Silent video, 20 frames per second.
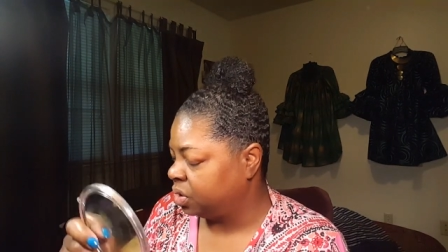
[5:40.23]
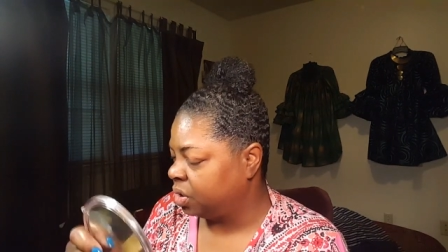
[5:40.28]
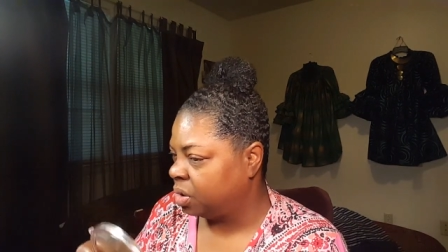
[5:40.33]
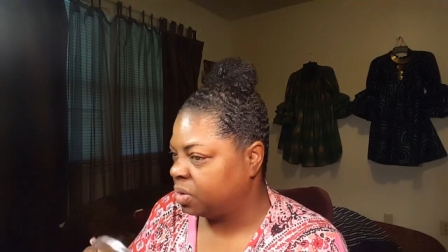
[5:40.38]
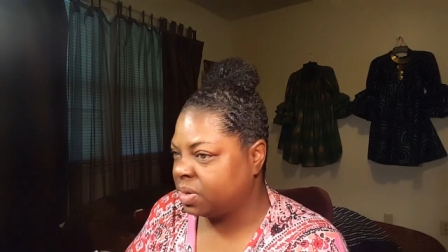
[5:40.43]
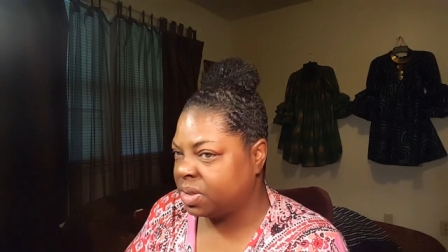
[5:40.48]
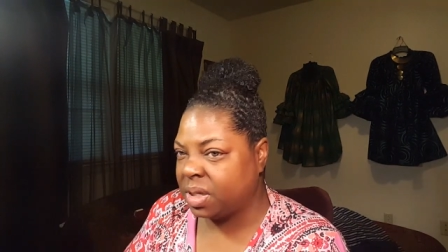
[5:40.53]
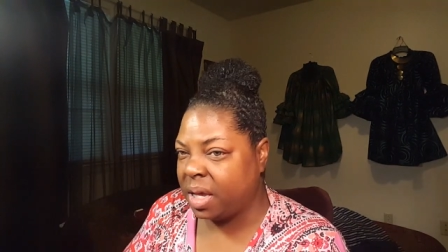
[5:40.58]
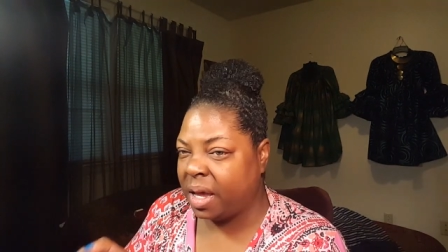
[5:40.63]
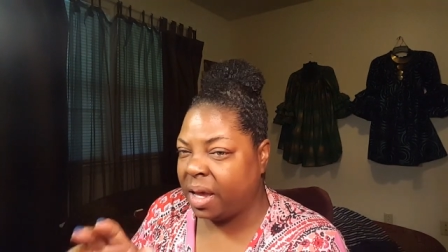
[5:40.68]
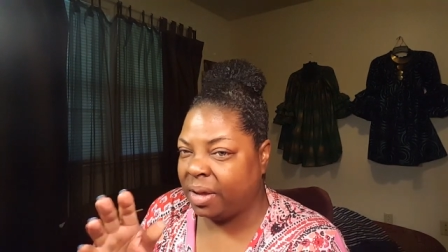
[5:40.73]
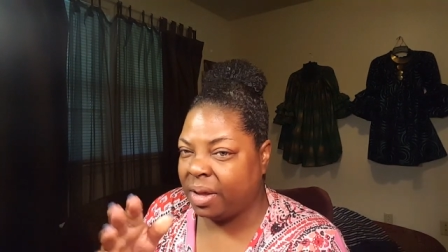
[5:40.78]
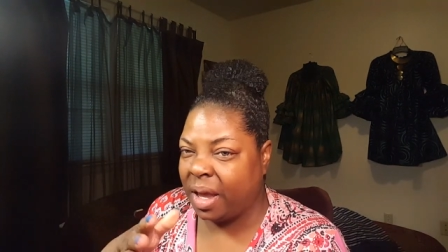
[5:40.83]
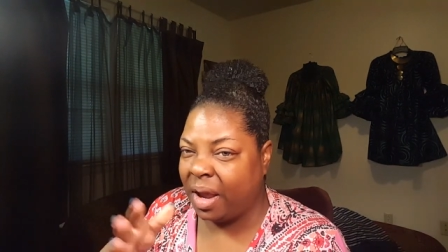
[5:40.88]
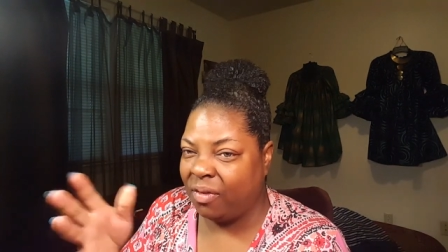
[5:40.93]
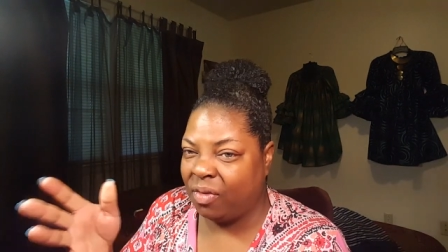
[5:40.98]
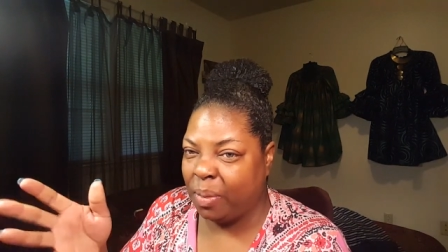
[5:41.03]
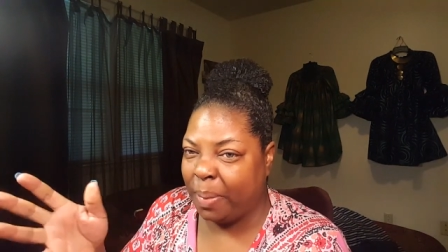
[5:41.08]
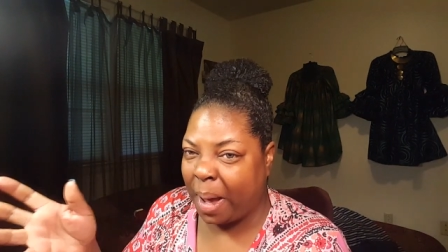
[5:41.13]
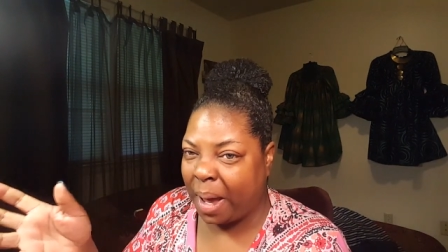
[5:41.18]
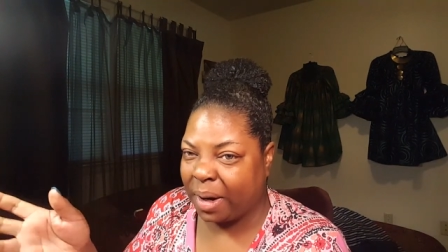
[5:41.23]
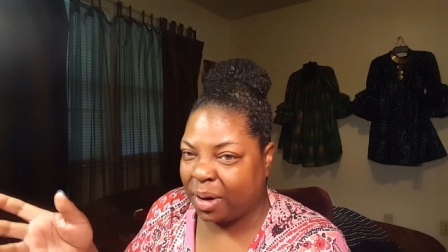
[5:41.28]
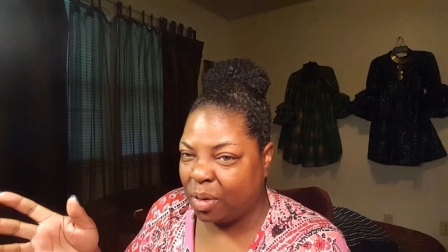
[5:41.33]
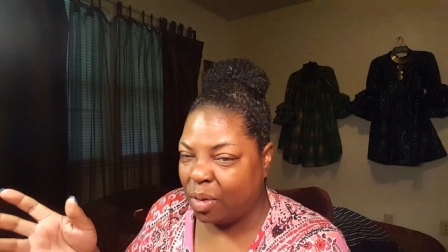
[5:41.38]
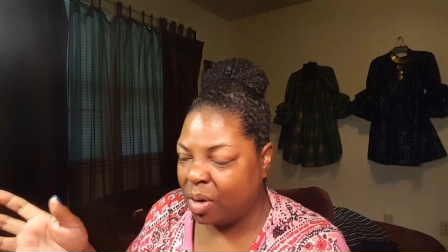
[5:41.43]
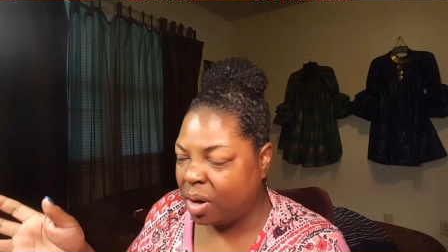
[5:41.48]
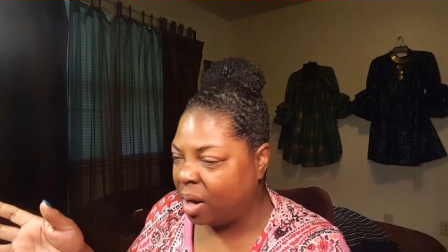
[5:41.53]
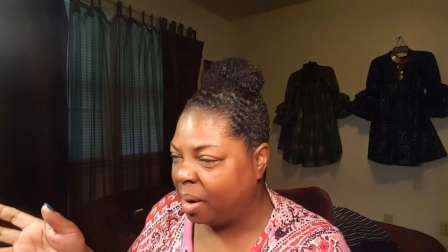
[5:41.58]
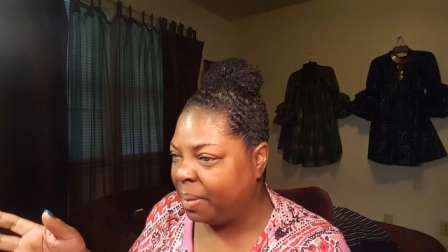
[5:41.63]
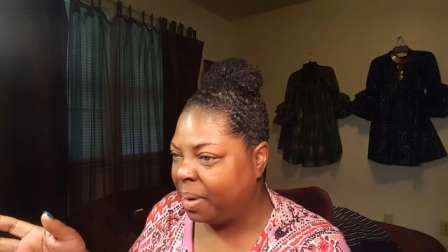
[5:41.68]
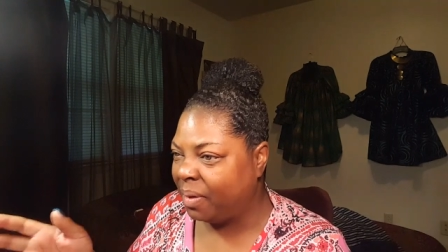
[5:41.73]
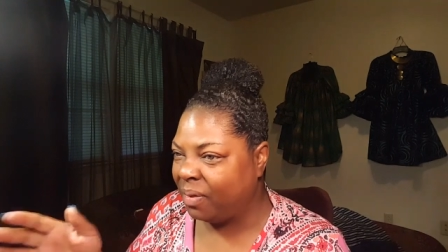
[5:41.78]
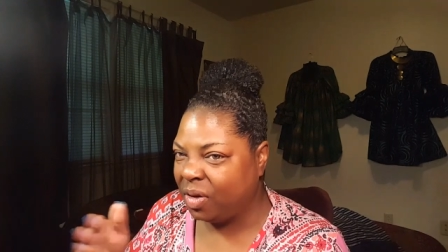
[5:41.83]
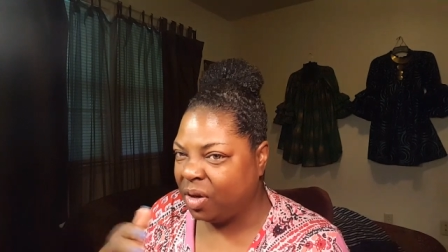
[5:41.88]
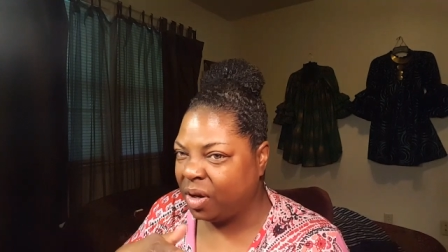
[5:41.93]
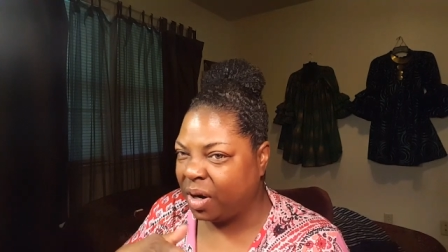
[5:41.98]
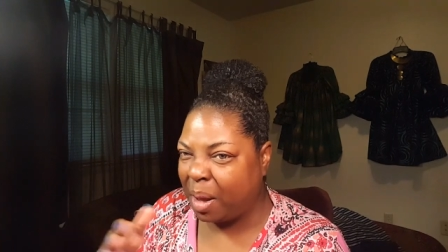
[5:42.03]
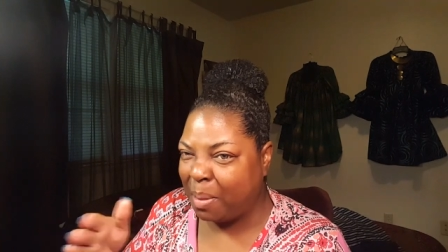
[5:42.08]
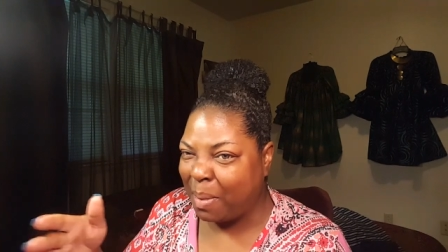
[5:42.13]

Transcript: you know, everybody don't come every year.